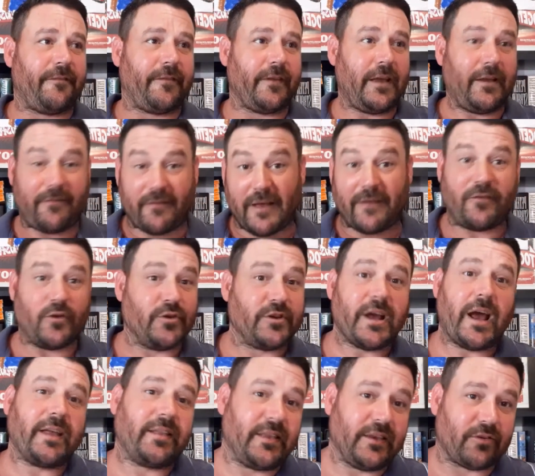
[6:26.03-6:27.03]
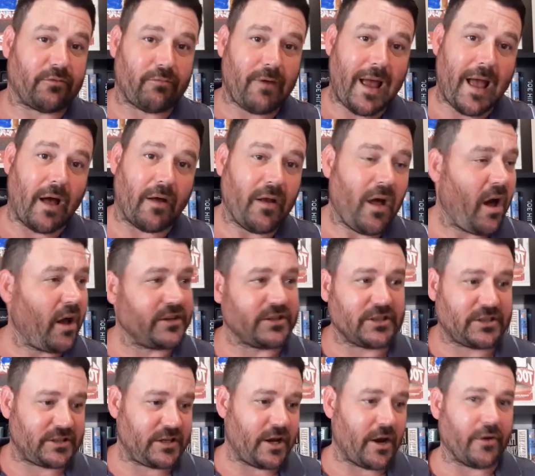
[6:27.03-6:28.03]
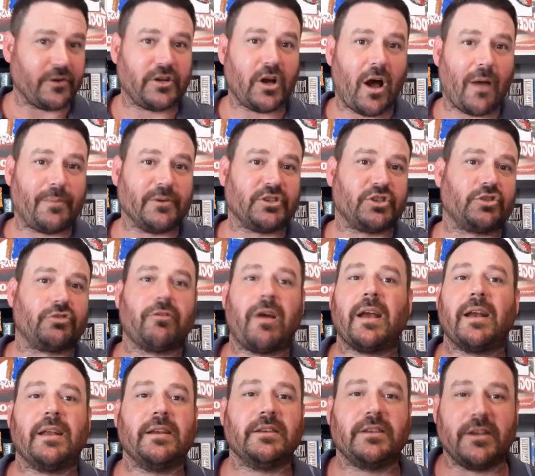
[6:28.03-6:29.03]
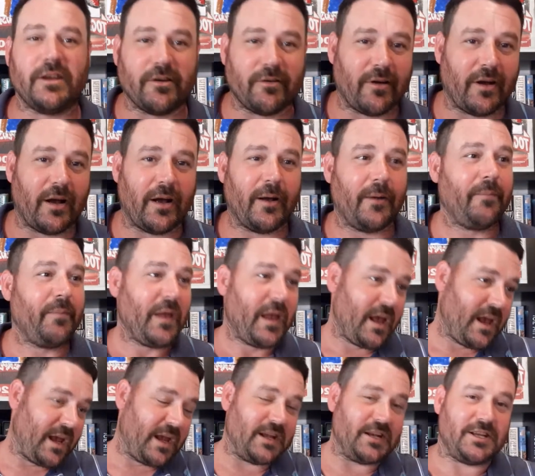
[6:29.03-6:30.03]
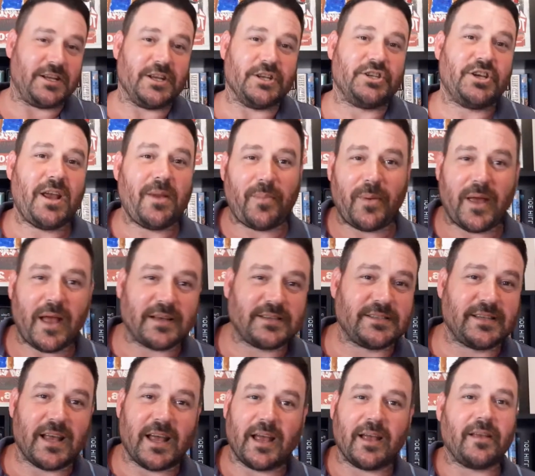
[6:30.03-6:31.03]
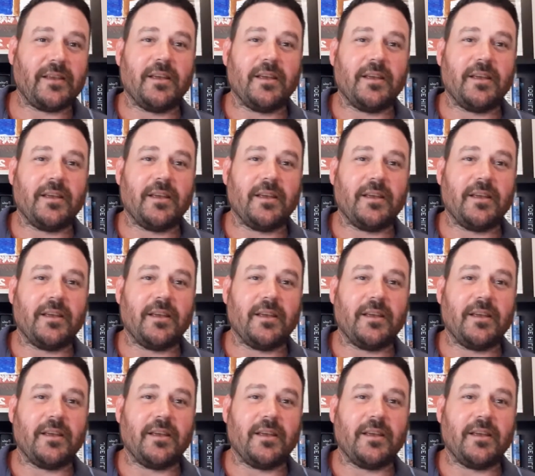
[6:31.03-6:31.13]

if you take this route. Oh, just, you know, type it straight into your GPS there.